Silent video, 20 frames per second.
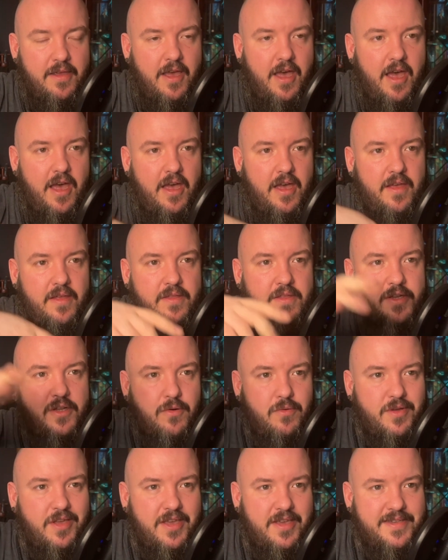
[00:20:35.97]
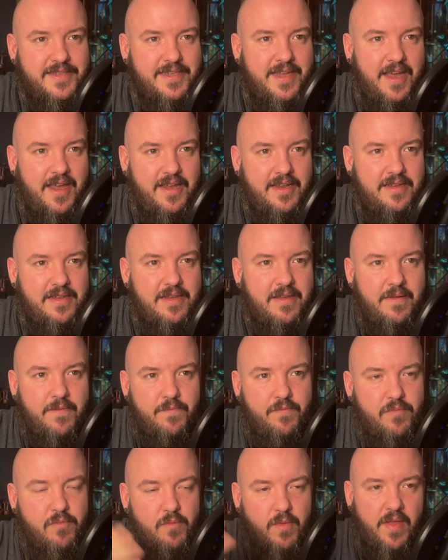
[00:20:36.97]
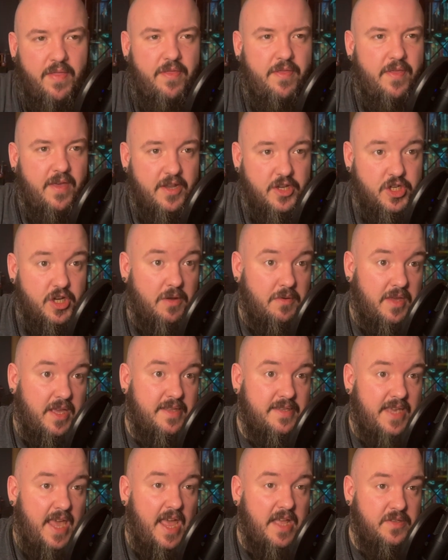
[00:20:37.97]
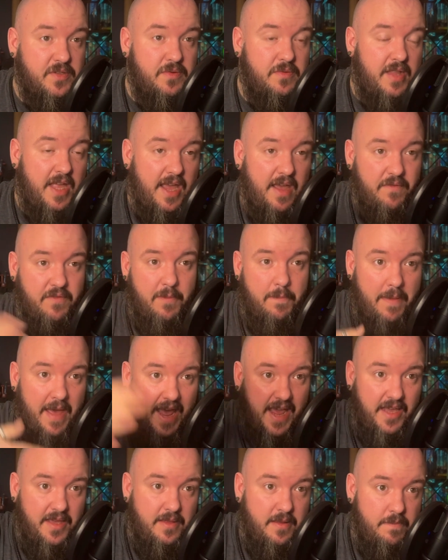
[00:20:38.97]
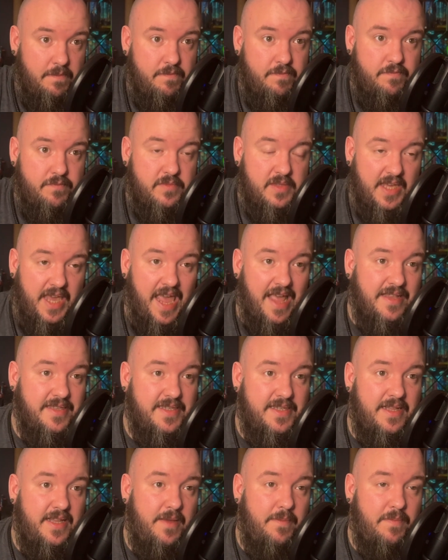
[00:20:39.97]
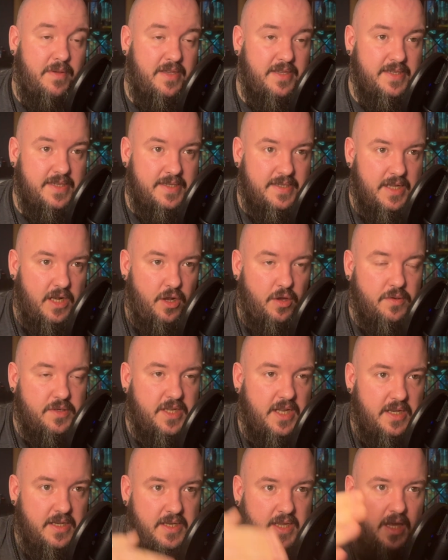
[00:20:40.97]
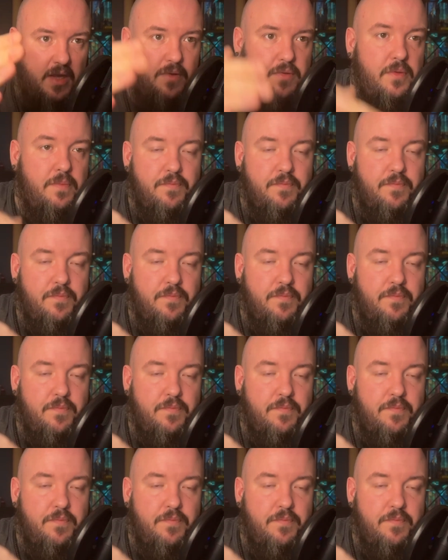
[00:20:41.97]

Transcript: uh, the Tolkien estate when their show gets cancelled, they have to pay them to cancel it because it's a locked in deal.